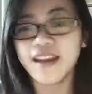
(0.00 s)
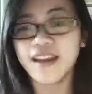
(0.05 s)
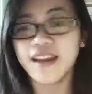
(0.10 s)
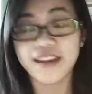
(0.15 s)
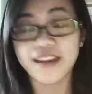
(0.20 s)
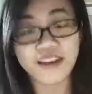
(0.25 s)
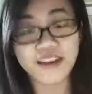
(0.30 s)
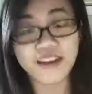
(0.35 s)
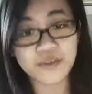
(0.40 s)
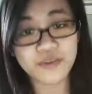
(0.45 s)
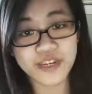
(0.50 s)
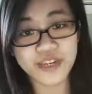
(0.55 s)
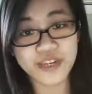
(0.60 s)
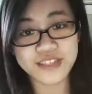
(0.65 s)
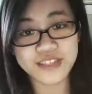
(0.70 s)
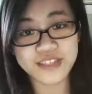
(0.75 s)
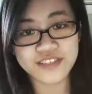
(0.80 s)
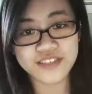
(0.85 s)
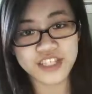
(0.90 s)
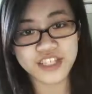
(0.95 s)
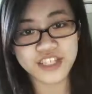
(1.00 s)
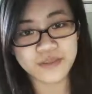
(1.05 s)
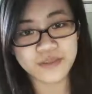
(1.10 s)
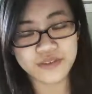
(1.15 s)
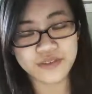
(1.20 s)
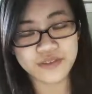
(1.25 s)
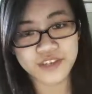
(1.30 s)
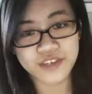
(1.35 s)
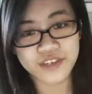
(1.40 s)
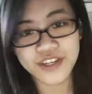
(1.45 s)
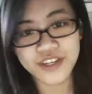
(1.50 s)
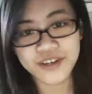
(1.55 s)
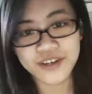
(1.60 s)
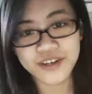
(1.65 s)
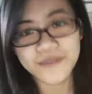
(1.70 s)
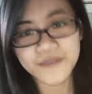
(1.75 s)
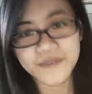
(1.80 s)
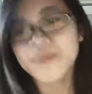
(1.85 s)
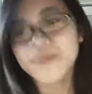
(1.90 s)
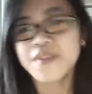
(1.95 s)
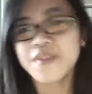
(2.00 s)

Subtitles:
And I can't wait until she comes over here,